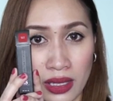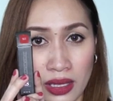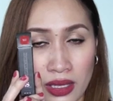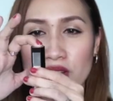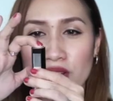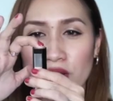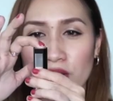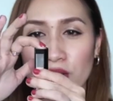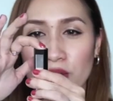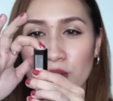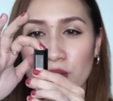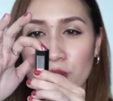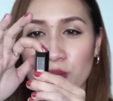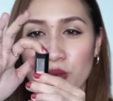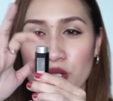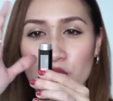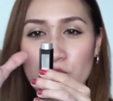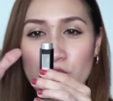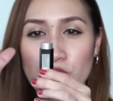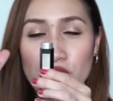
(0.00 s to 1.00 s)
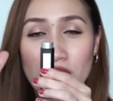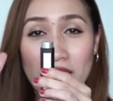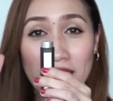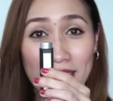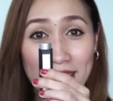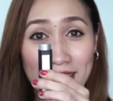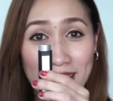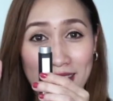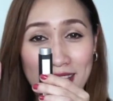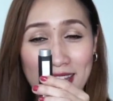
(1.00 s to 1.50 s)
Push mo siyang
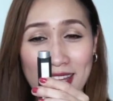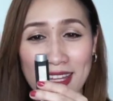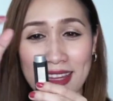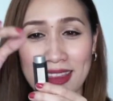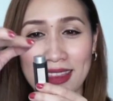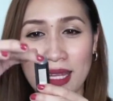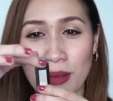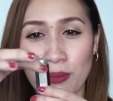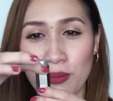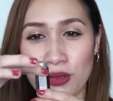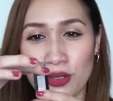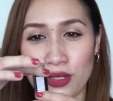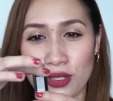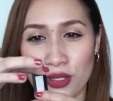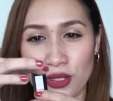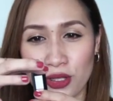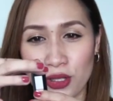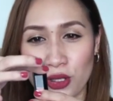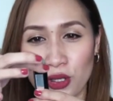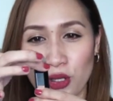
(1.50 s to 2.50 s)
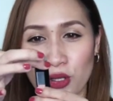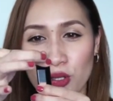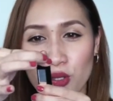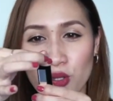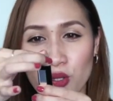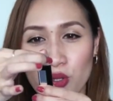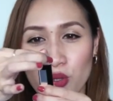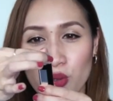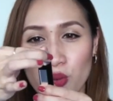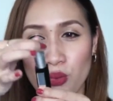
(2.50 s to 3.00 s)
ganyan, tapos
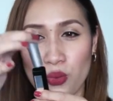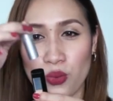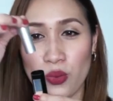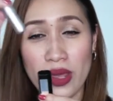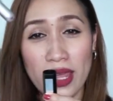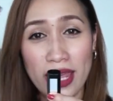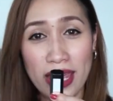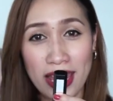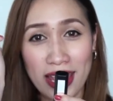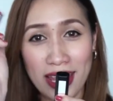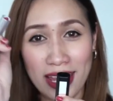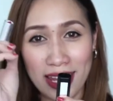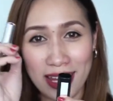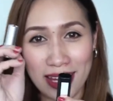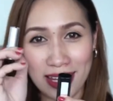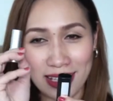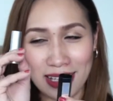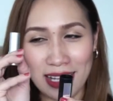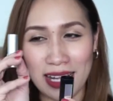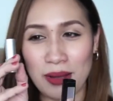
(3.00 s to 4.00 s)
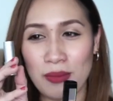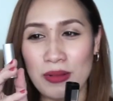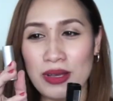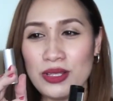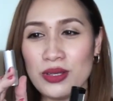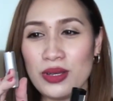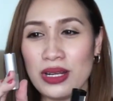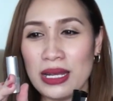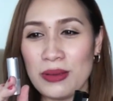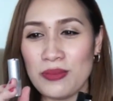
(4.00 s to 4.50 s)
chewing! Lalaman
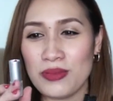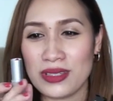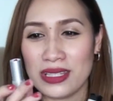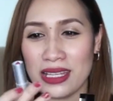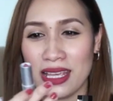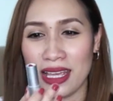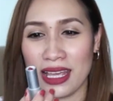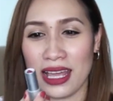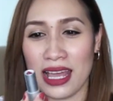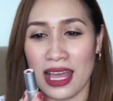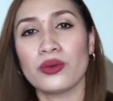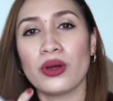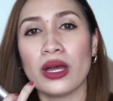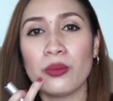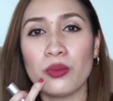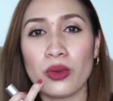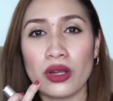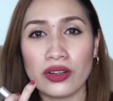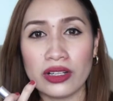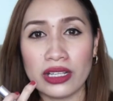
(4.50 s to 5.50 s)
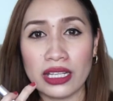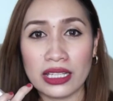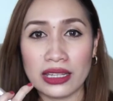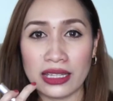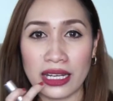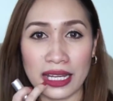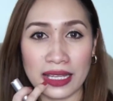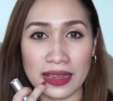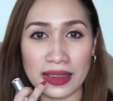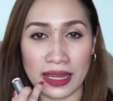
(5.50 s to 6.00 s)
siyang lipstick. I'm wearing it
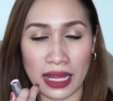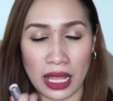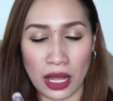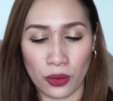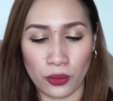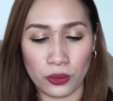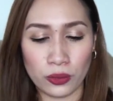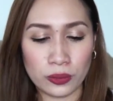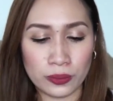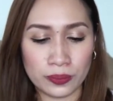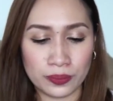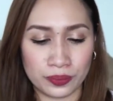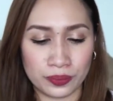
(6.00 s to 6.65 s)
right now.